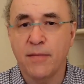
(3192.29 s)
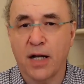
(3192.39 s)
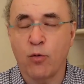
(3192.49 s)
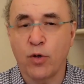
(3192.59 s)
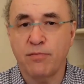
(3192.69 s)

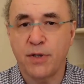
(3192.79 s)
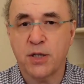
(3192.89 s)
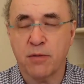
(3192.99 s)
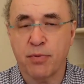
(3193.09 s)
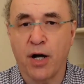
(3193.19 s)
And I wouldn't be
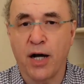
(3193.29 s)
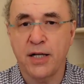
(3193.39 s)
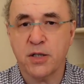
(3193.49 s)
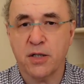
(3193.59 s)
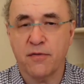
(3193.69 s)

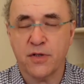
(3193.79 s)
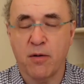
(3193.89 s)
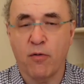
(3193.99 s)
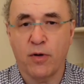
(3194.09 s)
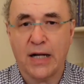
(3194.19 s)
surprised if
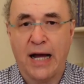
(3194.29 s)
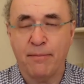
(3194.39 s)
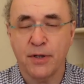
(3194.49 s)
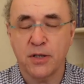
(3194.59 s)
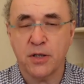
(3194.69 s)
some of what
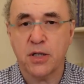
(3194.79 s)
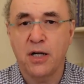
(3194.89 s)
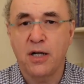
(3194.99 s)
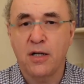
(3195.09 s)
happens,